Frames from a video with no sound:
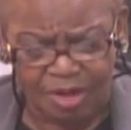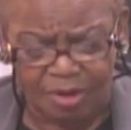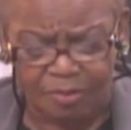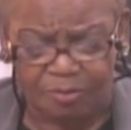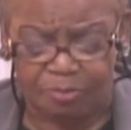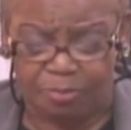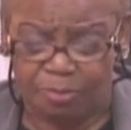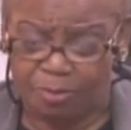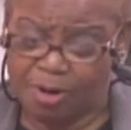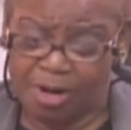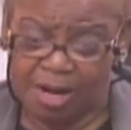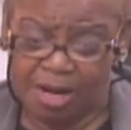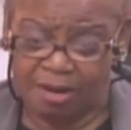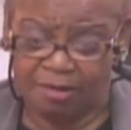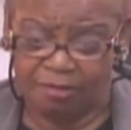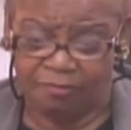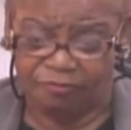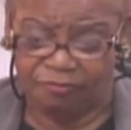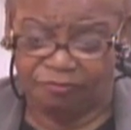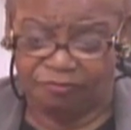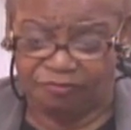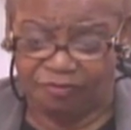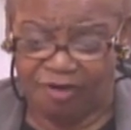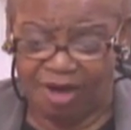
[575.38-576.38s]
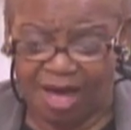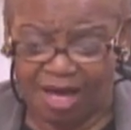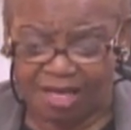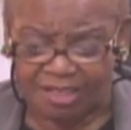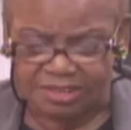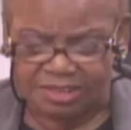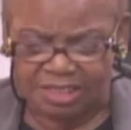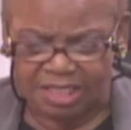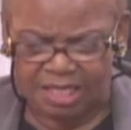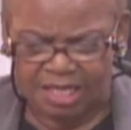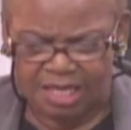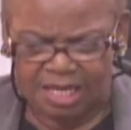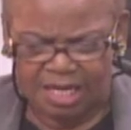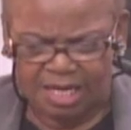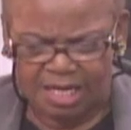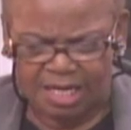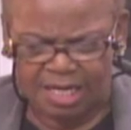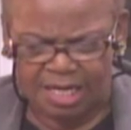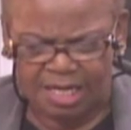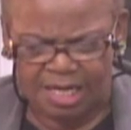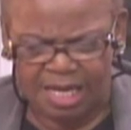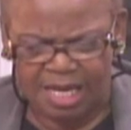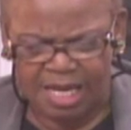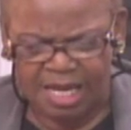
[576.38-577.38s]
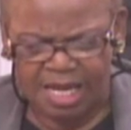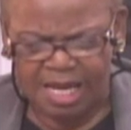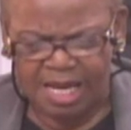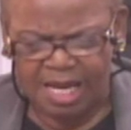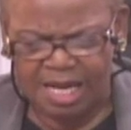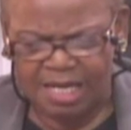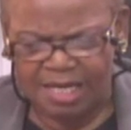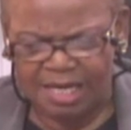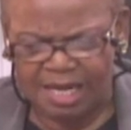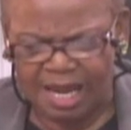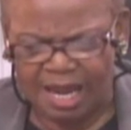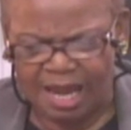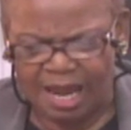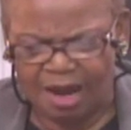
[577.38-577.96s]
Br'er Fox laid